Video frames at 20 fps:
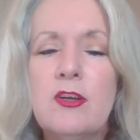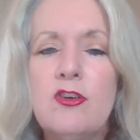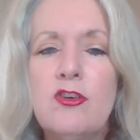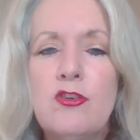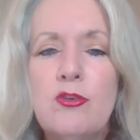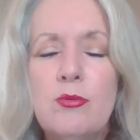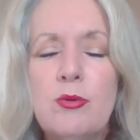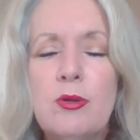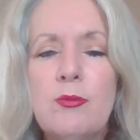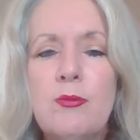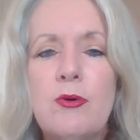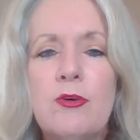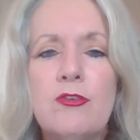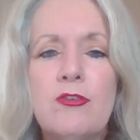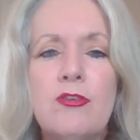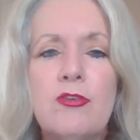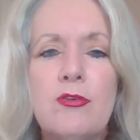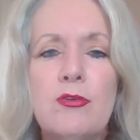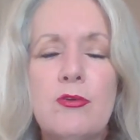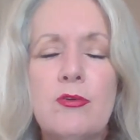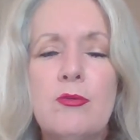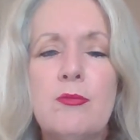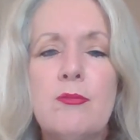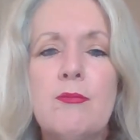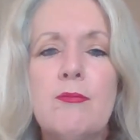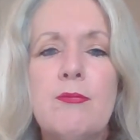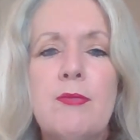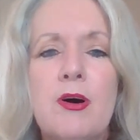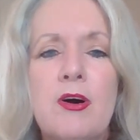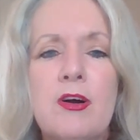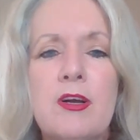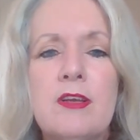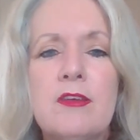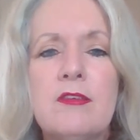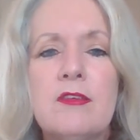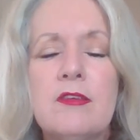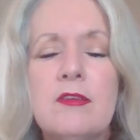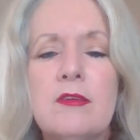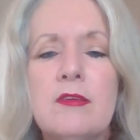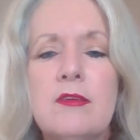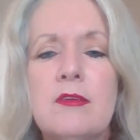Do we want to bind